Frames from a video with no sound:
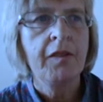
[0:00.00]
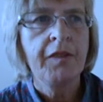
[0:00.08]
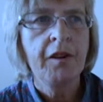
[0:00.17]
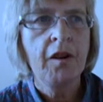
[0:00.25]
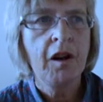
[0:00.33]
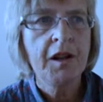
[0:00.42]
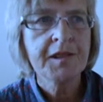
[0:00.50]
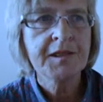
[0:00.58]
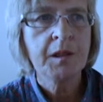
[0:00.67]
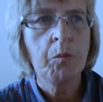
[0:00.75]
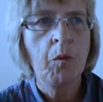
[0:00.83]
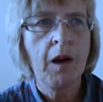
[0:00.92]
There are
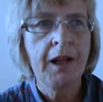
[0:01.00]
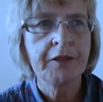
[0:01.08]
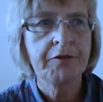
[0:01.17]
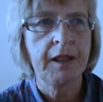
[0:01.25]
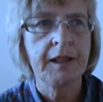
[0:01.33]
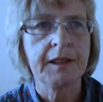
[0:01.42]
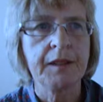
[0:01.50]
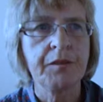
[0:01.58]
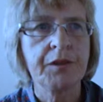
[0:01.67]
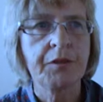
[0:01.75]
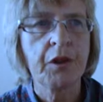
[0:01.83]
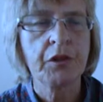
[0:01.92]
some wild
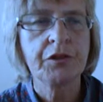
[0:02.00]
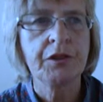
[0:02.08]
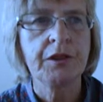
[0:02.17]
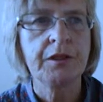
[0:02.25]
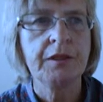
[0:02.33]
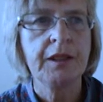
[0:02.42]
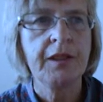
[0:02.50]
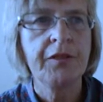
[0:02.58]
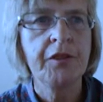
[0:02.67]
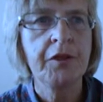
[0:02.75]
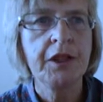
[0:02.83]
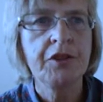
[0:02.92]
relatives of cotton in
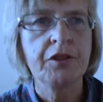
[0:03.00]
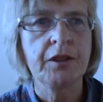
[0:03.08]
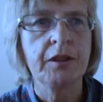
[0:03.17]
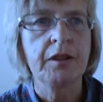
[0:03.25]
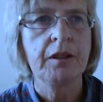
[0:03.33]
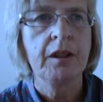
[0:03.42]
the region,